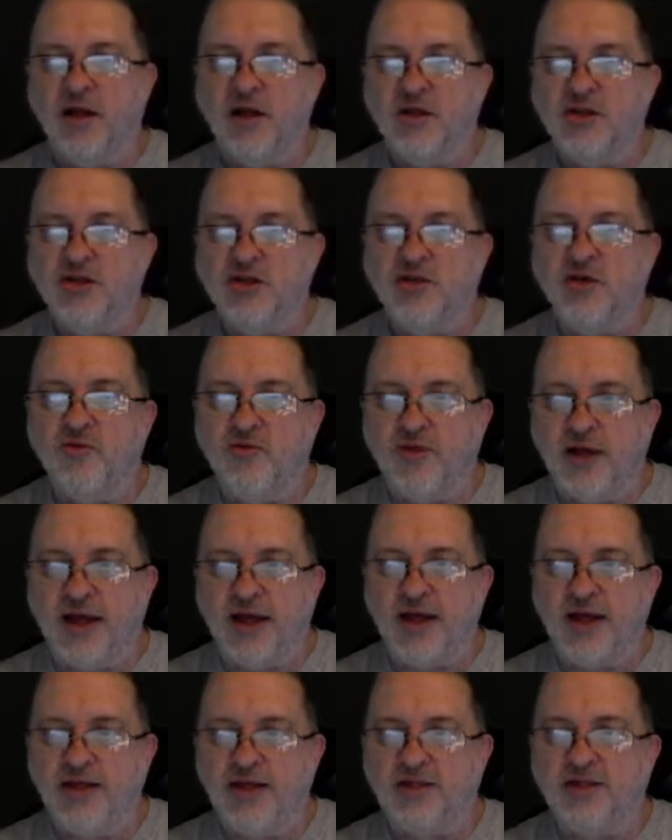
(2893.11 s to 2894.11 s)
So that
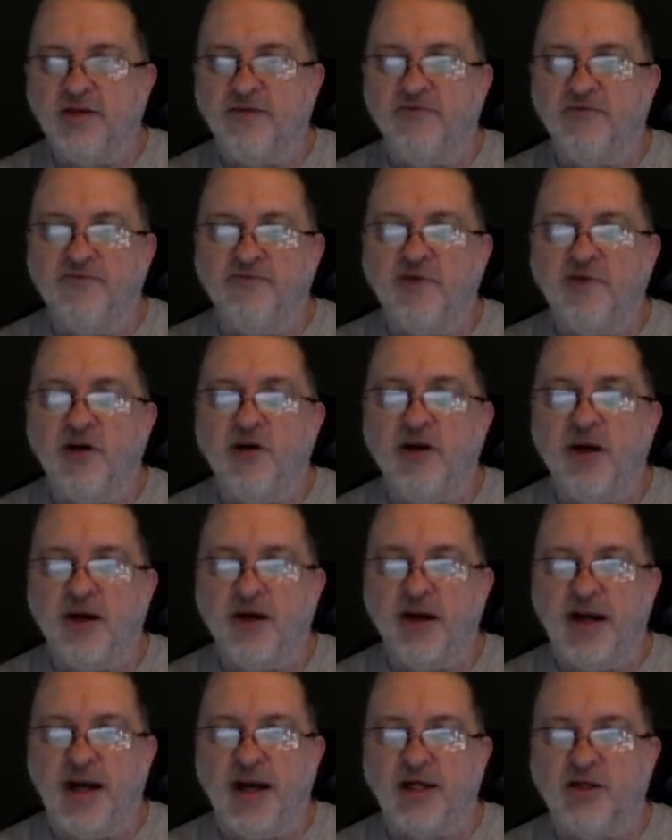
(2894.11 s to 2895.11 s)
is a very
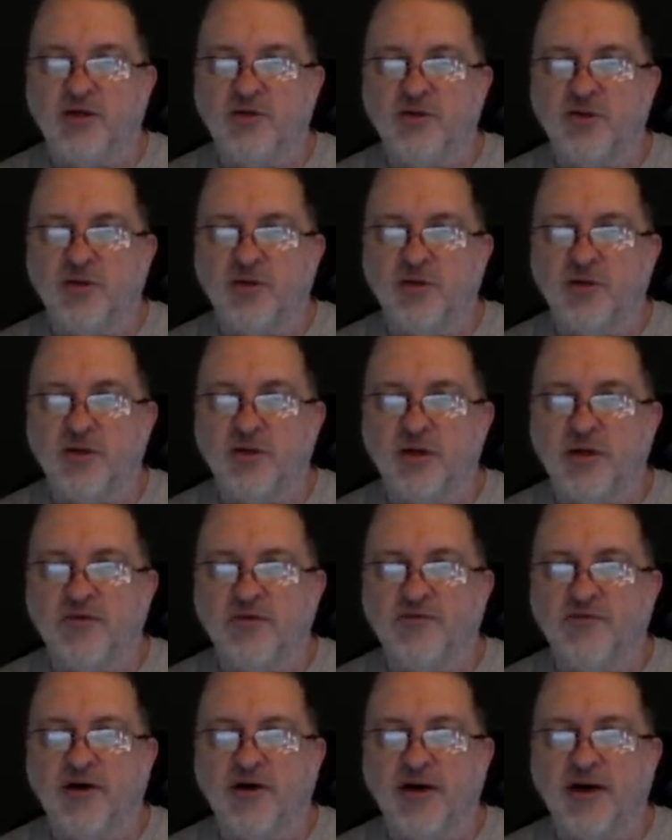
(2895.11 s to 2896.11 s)
natural look, a
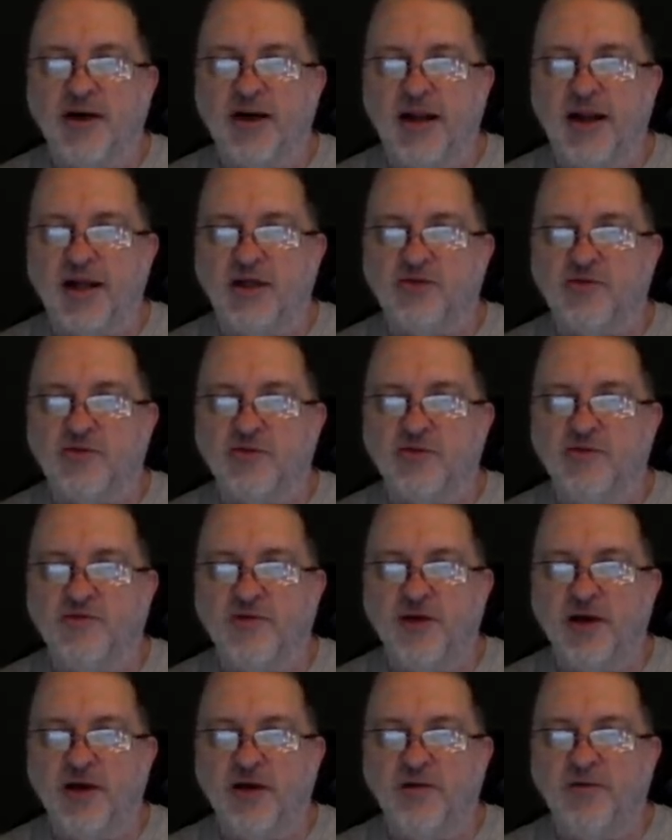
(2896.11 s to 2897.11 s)
very natural
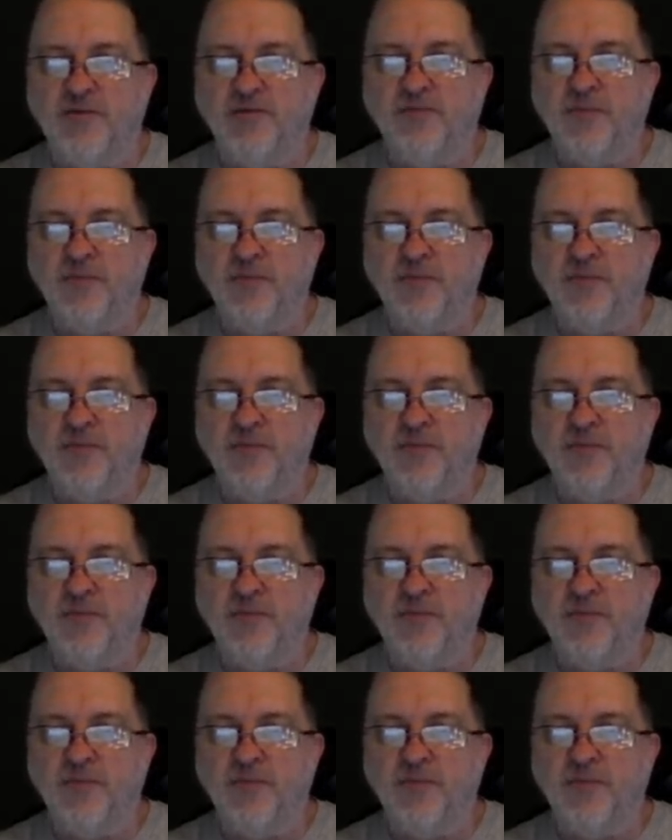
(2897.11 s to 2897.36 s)
feel.